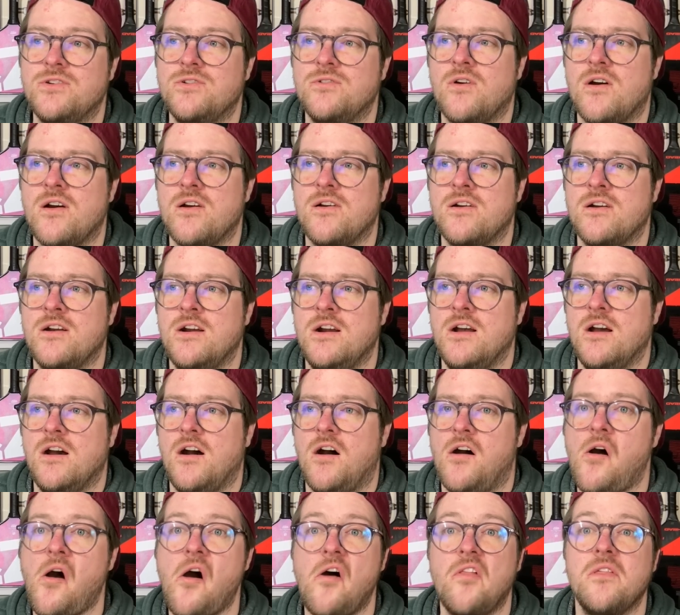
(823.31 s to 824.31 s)
You are
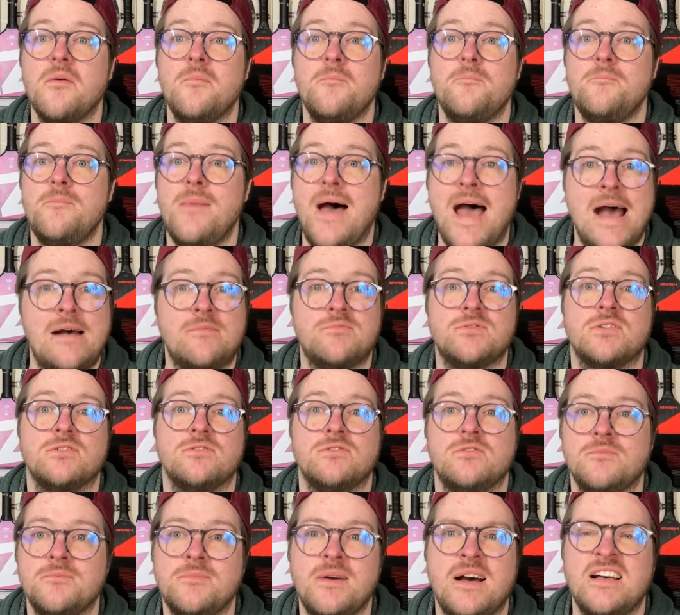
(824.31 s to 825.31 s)
all the
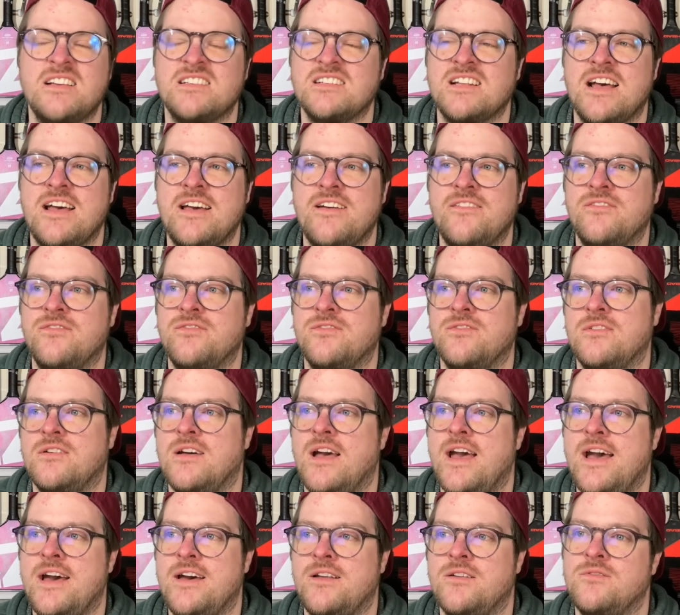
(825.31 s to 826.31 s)
absolute best. I have
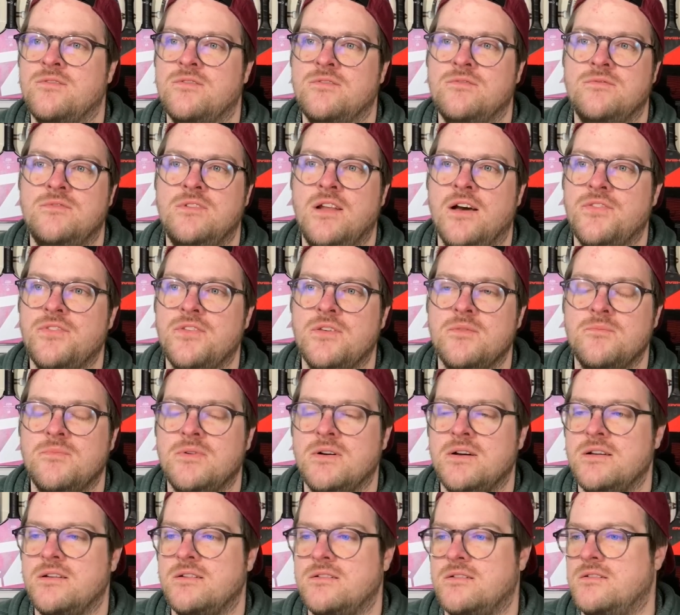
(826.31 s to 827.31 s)
had nothing
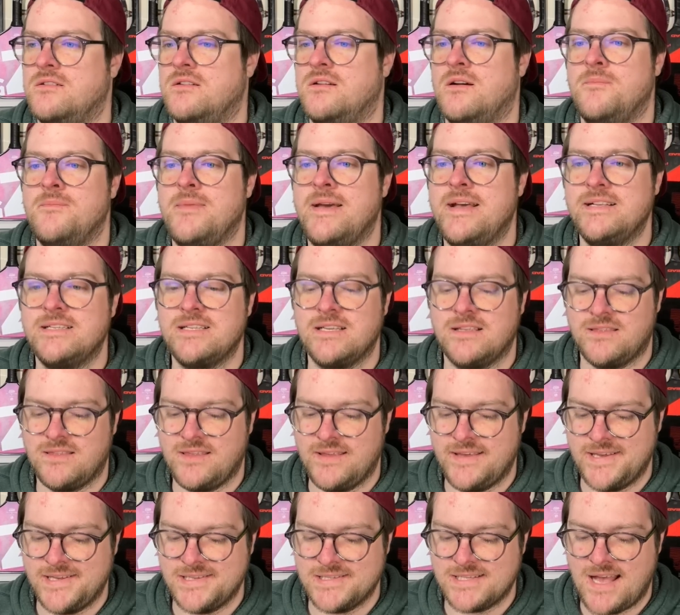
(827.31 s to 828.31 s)
but amazing
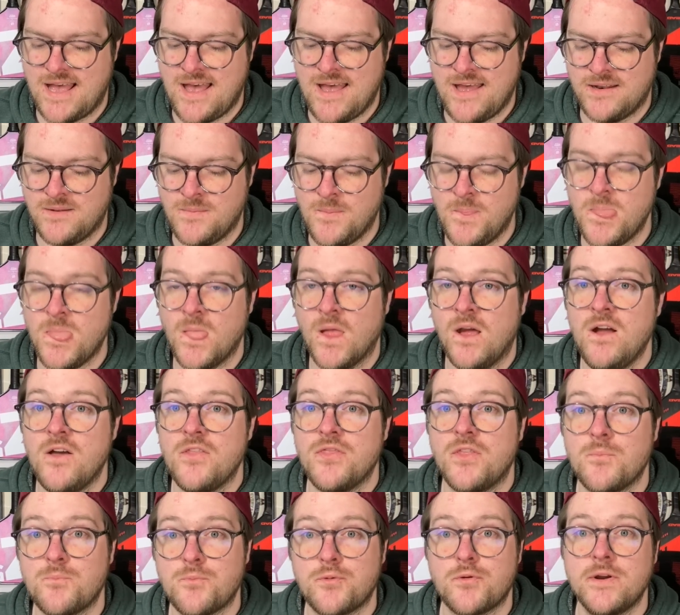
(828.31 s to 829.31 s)
things, and
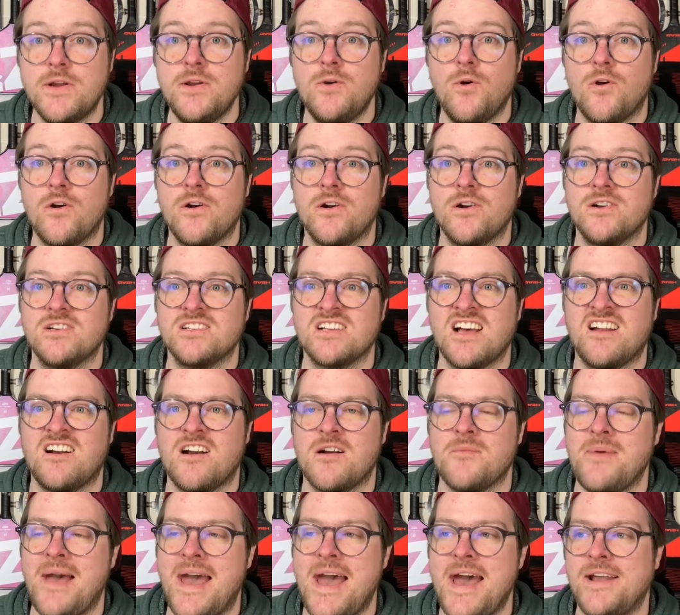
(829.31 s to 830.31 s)
the pre-orders on
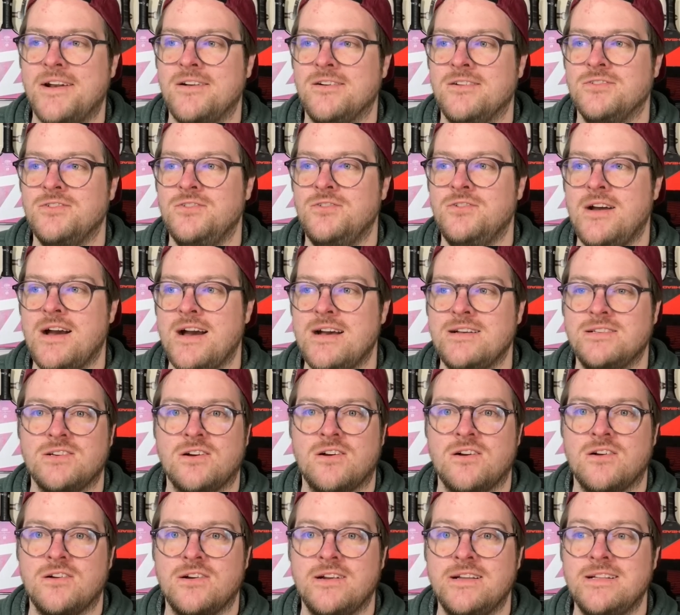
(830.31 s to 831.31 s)
our paddle, you guys
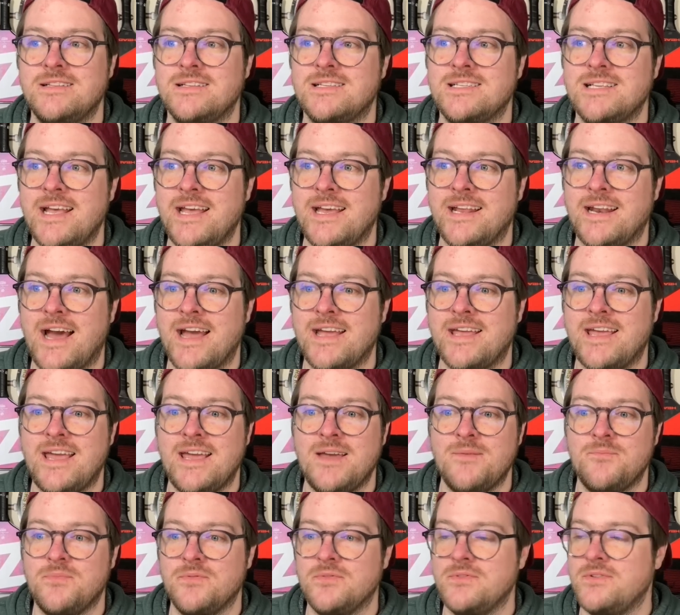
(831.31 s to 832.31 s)
are insane. I
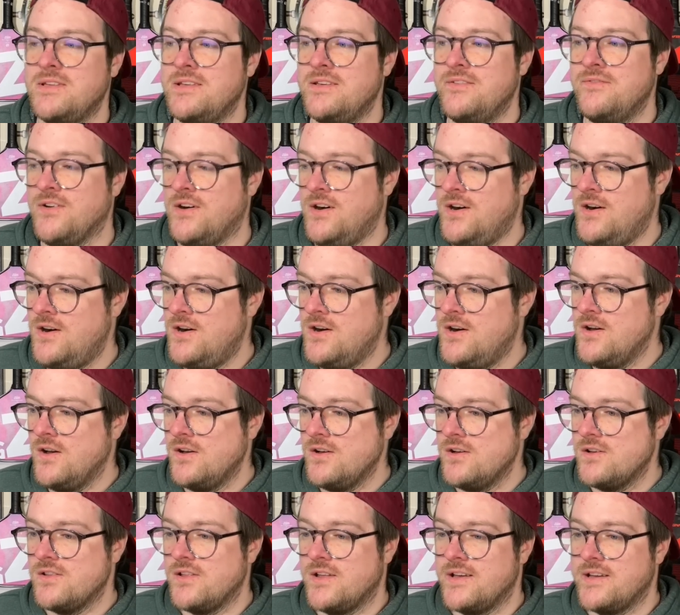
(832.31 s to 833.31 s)
can't believe,
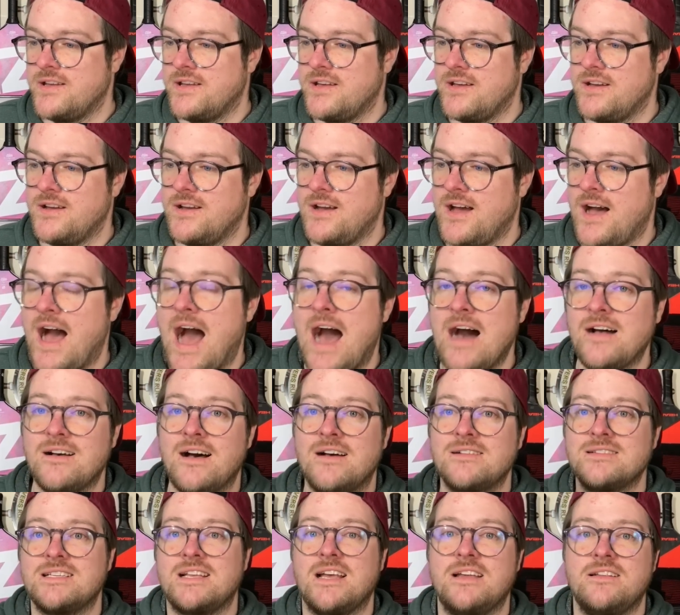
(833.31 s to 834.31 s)
like,
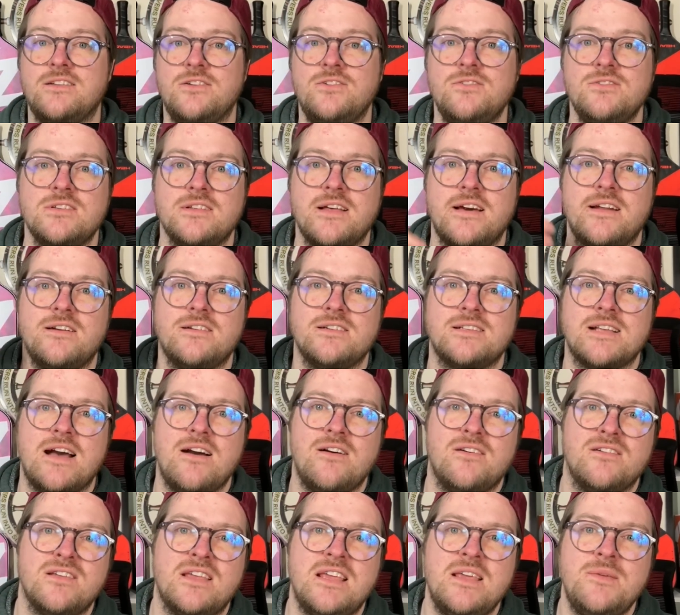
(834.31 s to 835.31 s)
I'll send newsletters
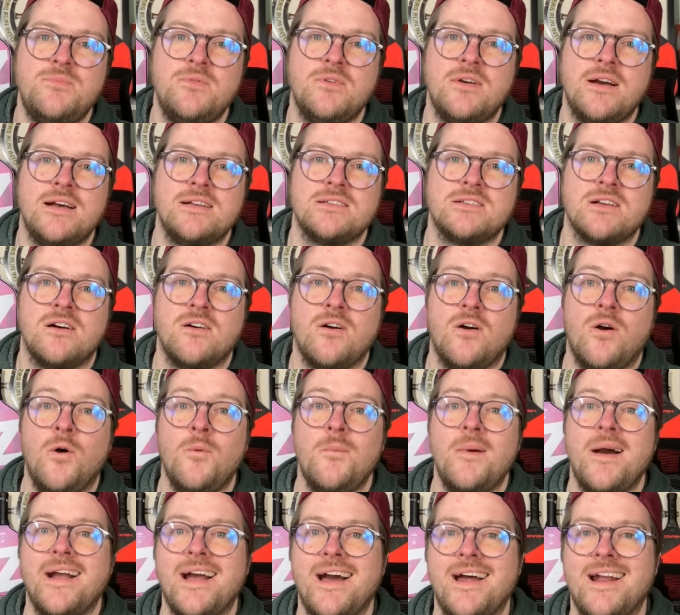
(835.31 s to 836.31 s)
out and keep you guys all,
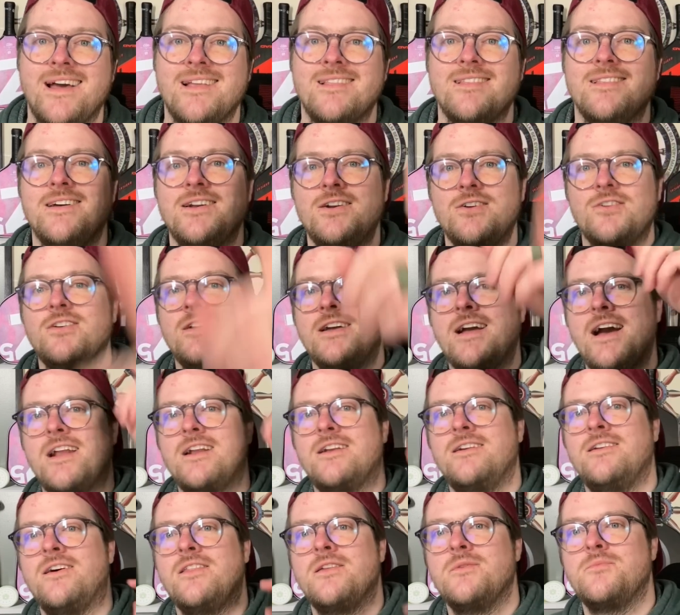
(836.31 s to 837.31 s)
oh my God, I literally got
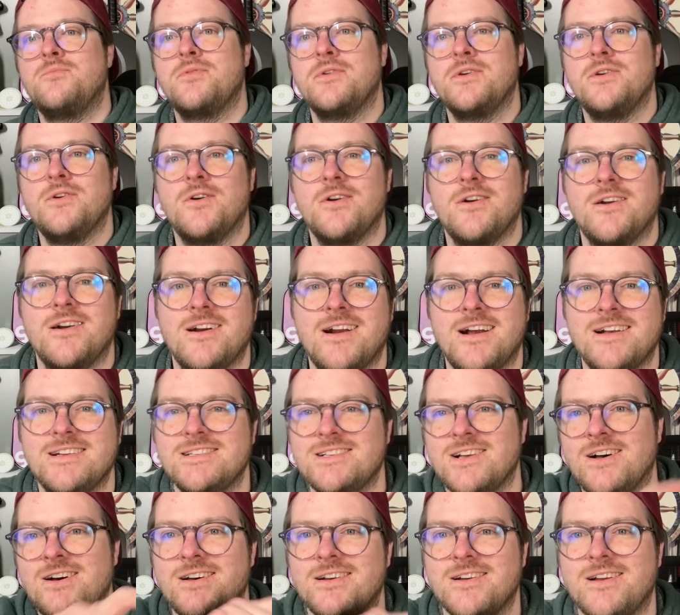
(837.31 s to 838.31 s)
another pre-order. I
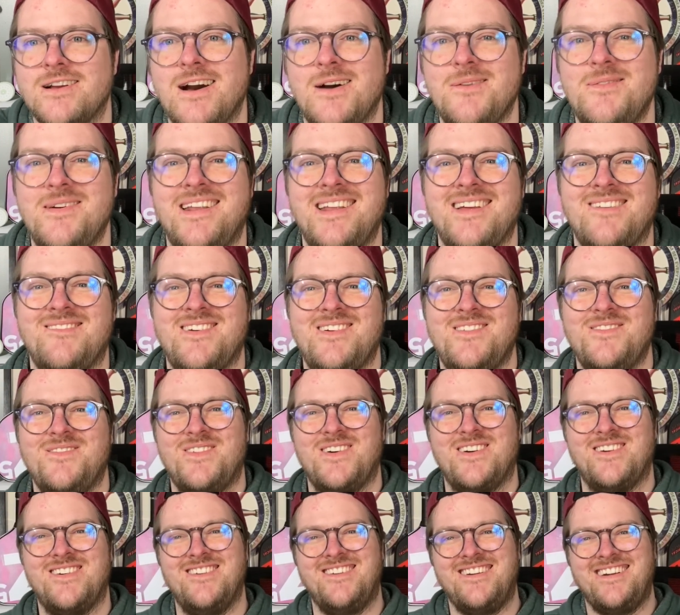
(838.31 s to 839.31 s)
saw it coming on my
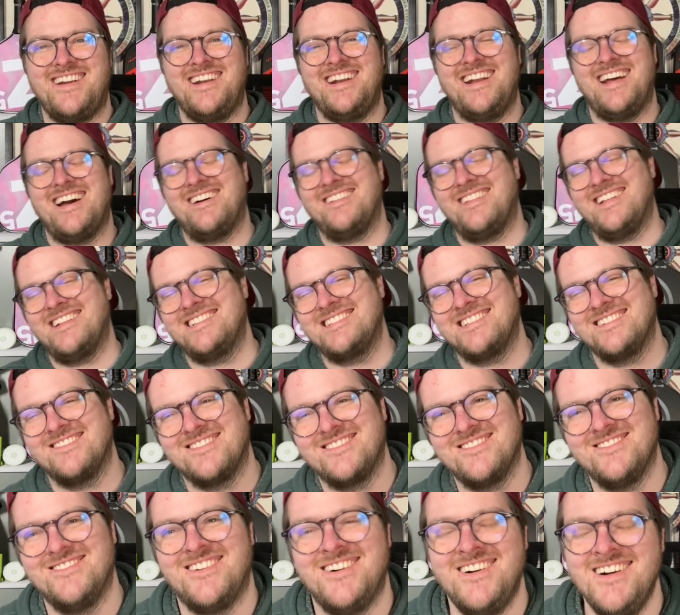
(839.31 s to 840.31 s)
phone right now. That's so
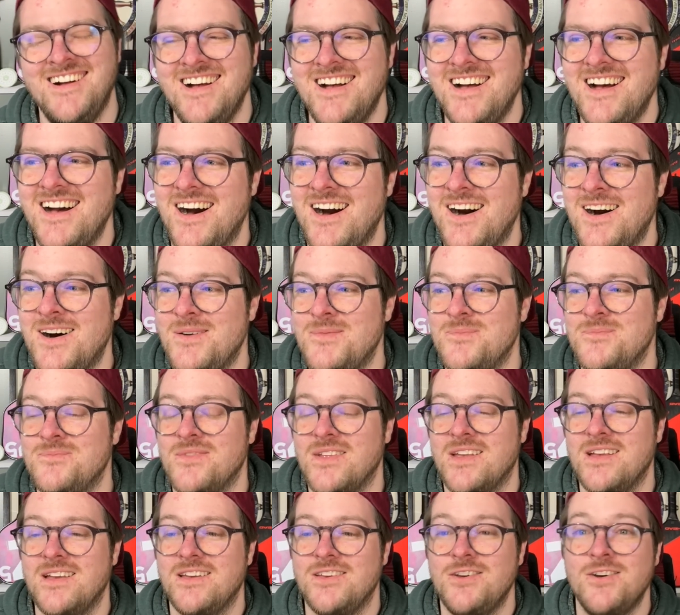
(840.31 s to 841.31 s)
cool.
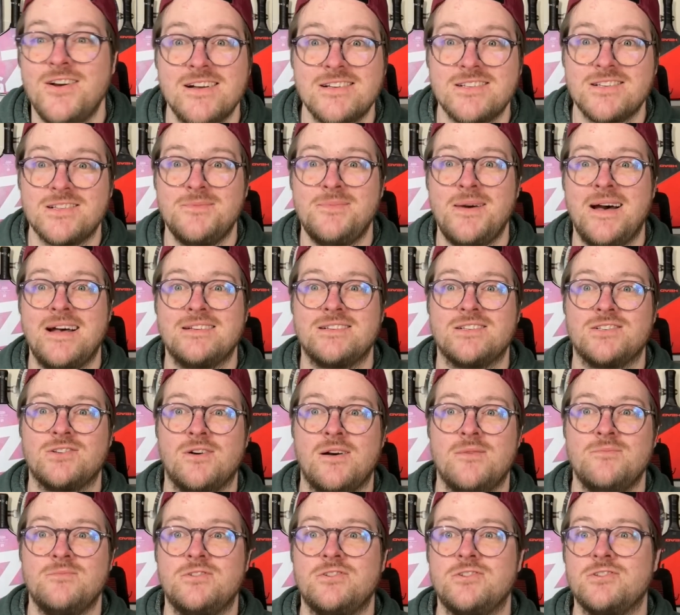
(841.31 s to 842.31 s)
You guys are the best. So
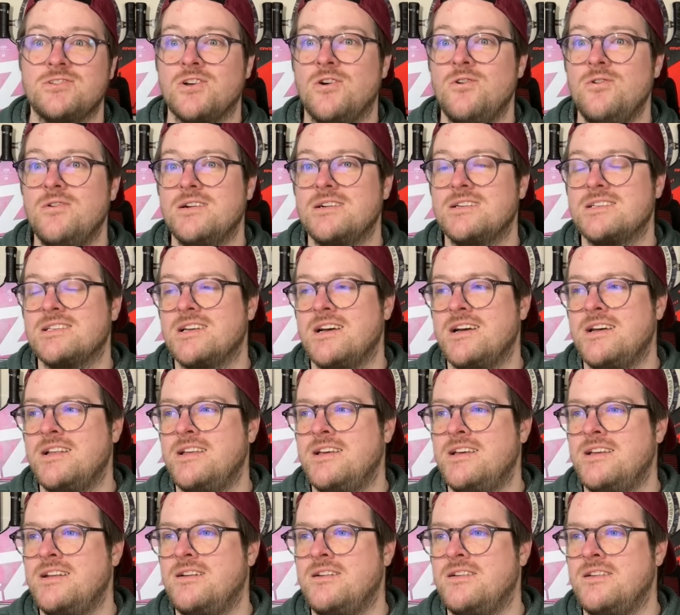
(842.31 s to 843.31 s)
I'm so
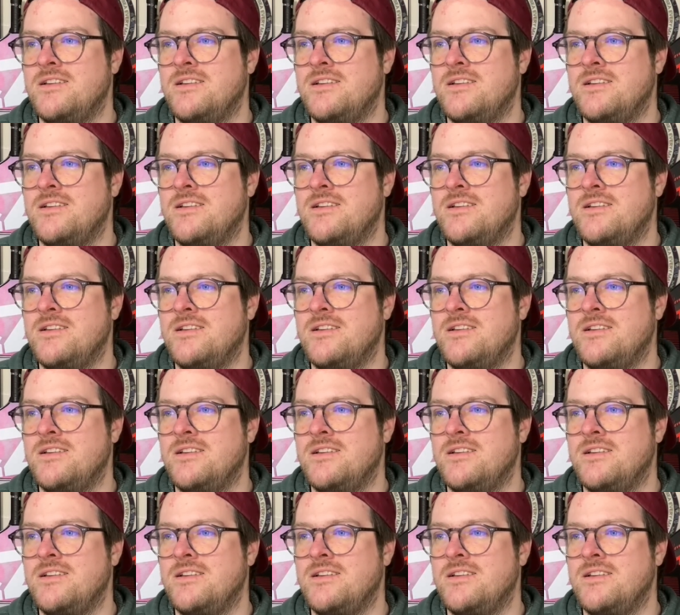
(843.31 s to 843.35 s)
excited.